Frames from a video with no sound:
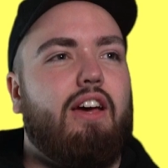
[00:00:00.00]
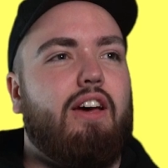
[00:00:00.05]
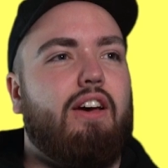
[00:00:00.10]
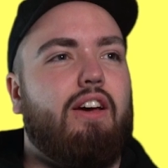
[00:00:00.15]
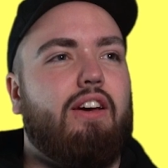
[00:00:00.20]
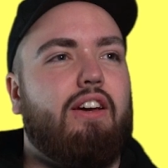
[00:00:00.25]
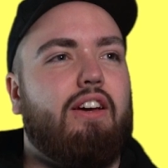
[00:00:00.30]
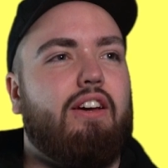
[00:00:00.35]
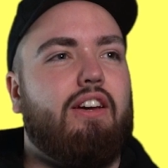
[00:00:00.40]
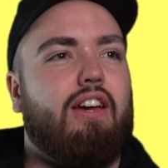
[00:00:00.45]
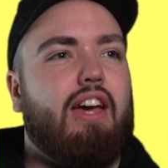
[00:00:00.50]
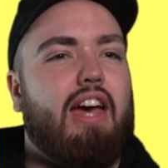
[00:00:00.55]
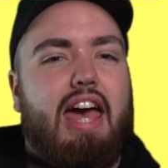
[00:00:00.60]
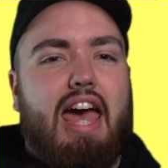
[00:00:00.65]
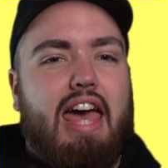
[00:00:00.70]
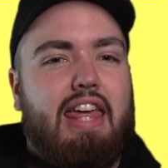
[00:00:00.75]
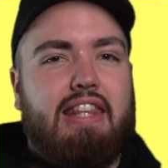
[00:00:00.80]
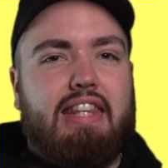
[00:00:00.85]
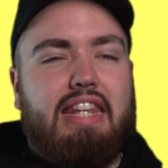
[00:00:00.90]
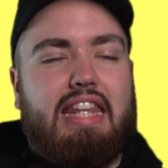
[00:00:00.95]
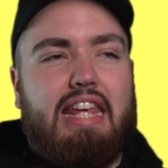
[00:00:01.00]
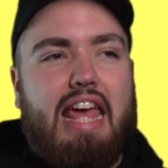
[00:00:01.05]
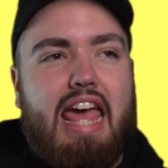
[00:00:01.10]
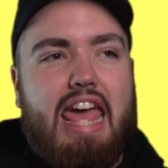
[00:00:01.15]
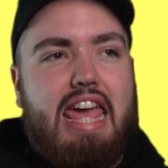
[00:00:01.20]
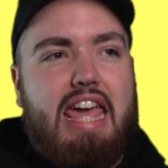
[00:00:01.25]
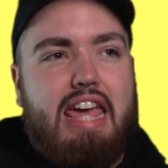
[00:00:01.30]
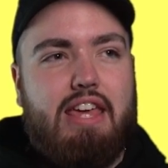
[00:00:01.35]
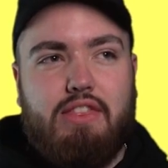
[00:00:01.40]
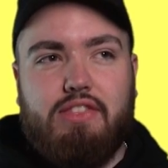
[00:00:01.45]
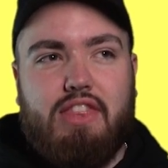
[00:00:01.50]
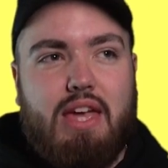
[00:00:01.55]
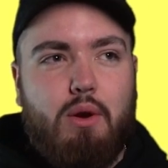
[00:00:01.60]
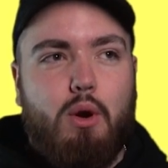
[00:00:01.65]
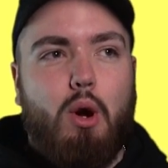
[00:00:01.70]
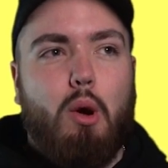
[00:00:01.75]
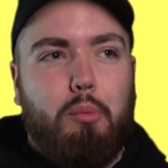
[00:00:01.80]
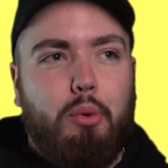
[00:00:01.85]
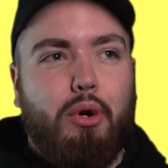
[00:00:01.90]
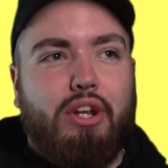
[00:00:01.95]
uh, and they
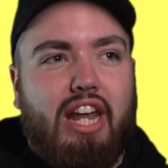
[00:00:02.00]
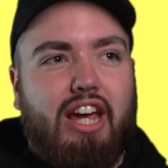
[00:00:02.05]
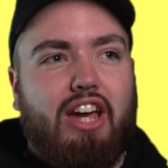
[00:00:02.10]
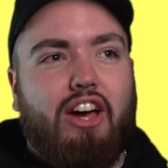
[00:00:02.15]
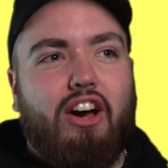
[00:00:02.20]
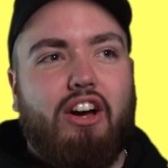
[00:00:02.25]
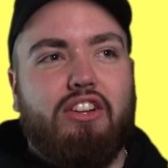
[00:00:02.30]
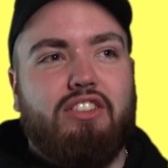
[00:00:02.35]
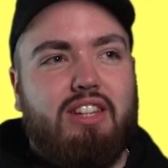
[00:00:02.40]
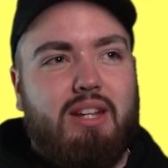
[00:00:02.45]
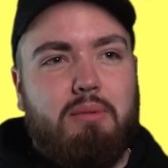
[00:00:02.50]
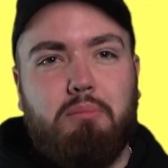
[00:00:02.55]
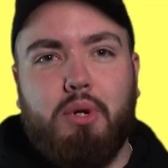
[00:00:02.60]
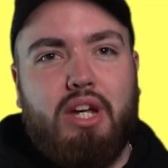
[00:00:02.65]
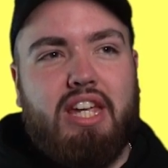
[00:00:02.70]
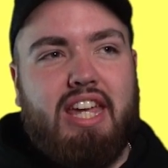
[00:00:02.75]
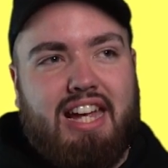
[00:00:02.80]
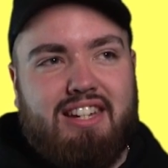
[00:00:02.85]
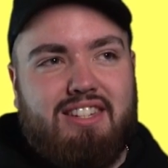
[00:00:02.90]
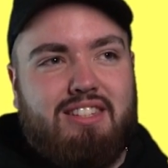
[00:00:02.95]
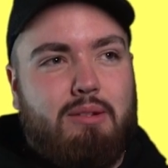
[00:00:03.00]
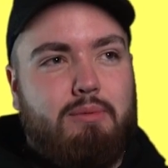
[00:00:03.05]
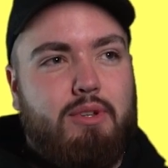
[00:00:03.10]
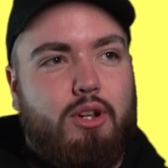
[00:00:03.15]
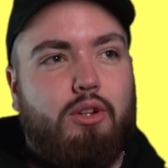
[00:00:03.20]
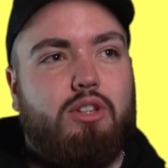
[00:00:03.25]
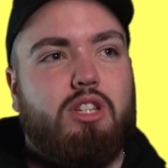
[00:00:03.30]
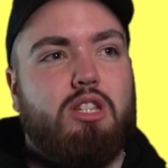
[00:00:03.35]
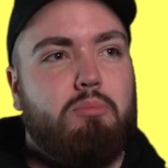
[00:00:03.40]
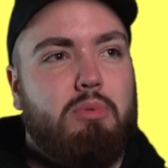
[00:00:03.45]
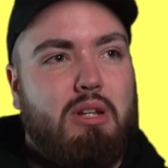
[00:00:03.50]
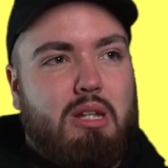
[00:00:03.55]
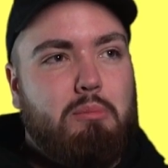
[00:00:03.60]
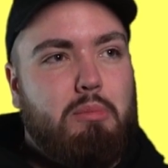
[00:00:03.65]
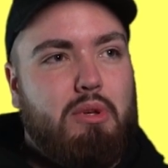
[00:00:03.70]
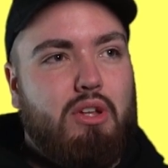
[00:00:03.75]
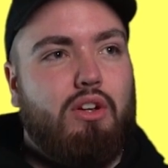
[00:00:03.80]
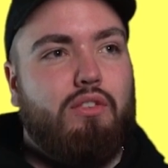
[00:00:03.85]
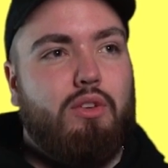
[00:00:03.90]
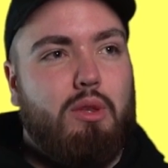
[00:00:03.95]
were all putting their cards in, putting cash in the middle to split the
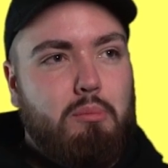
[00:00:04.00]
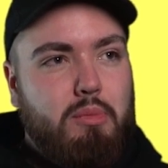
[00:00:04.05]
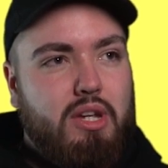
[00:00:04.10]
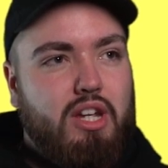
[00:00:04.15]
bill for the